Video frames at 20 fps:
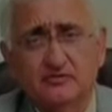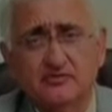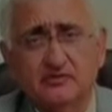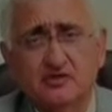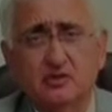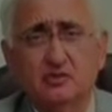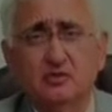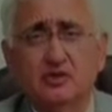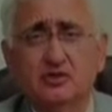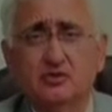of
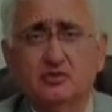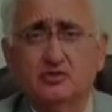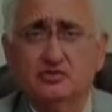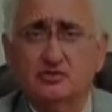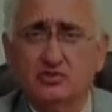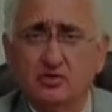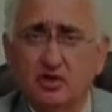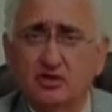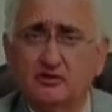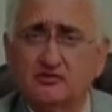someone
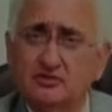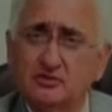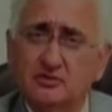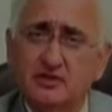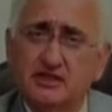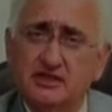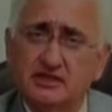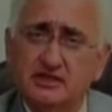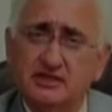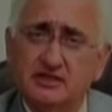who's gone from
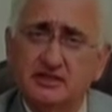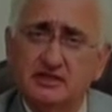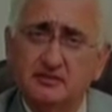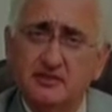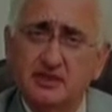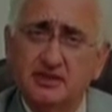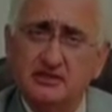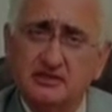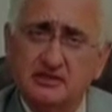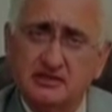Aligarh and
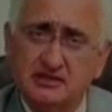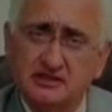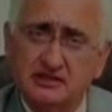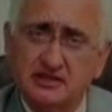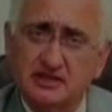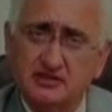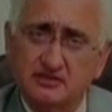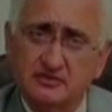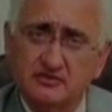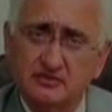made a
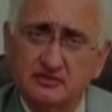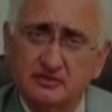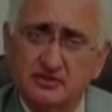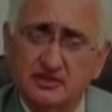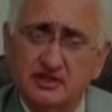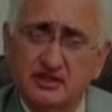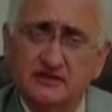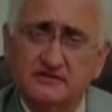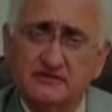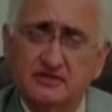success of
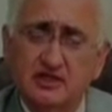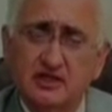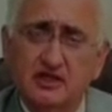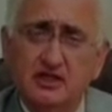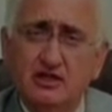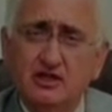themselves,